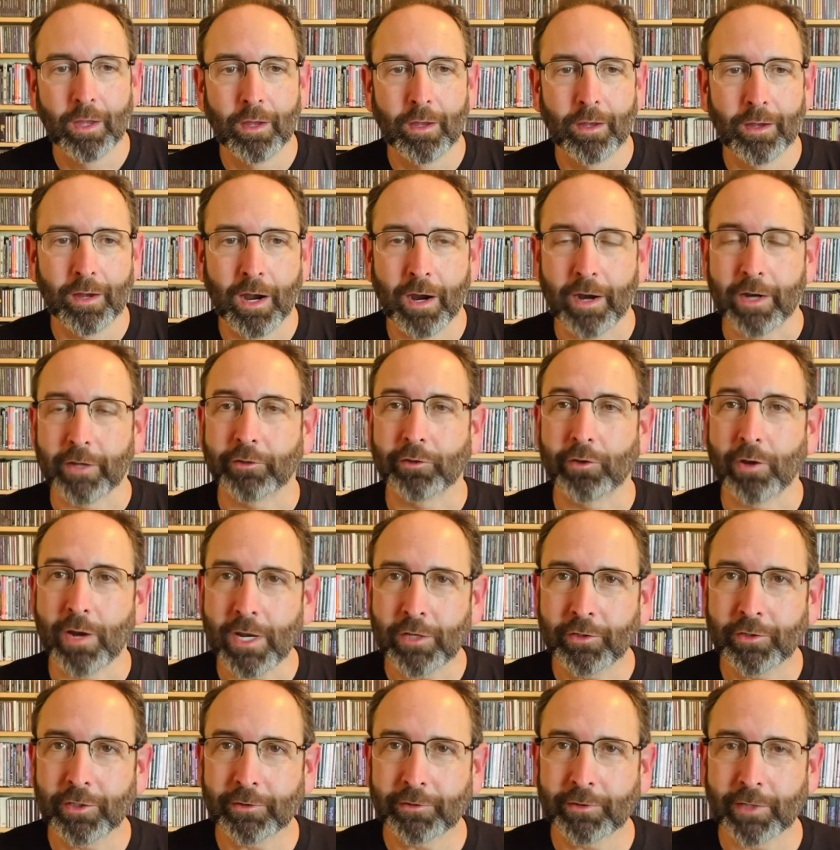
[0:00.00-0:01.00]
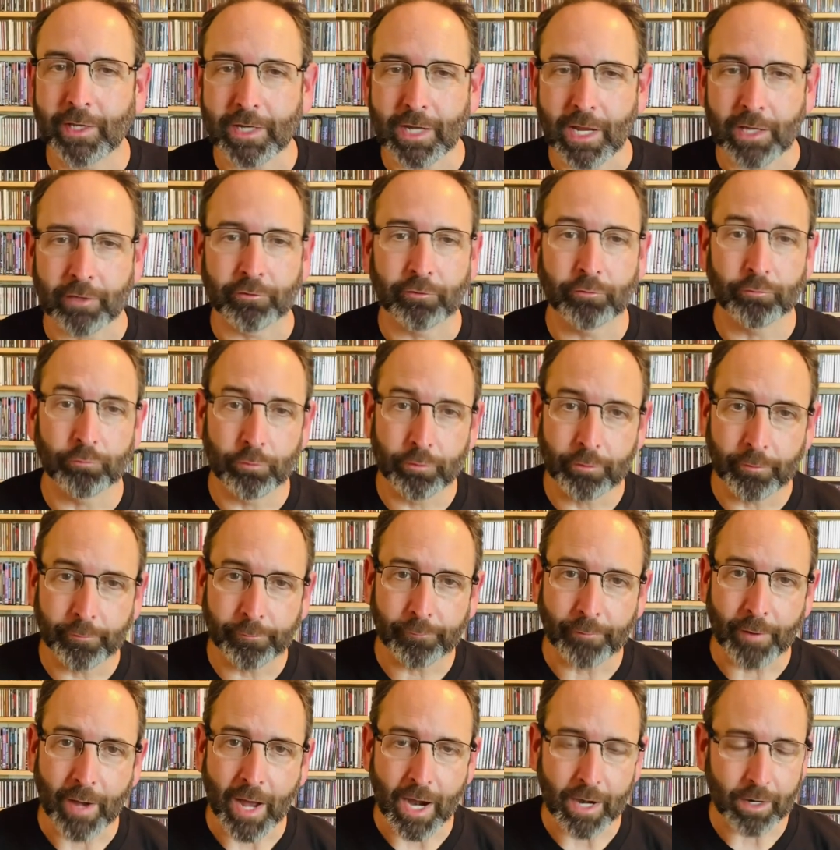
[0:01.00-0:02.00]
All right, so HSAS, Through the
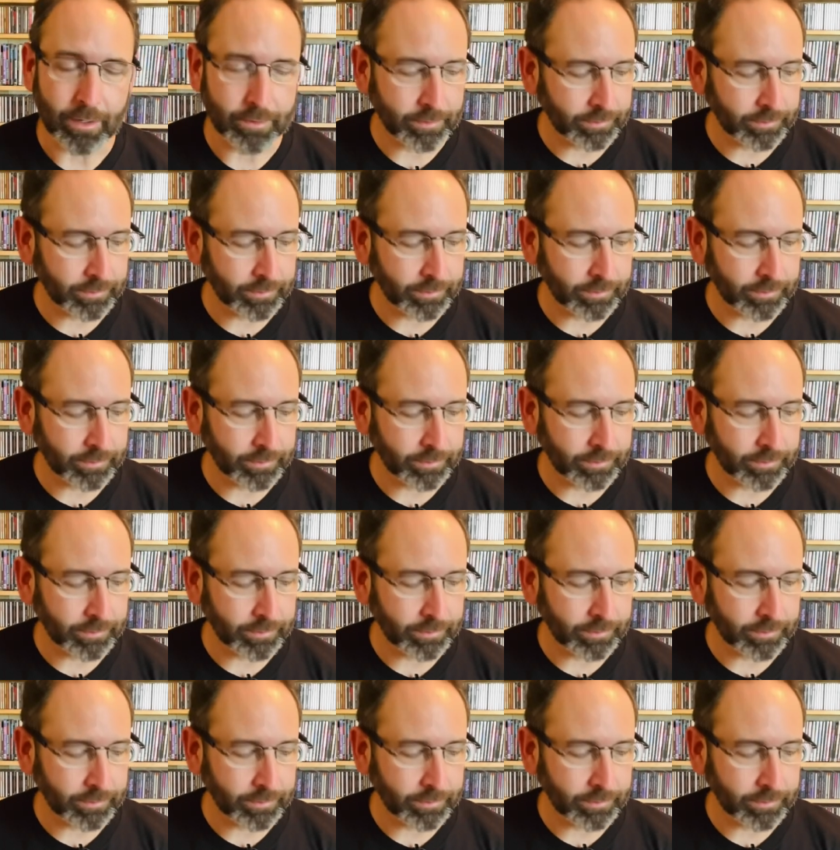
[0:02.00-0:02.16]
Fire.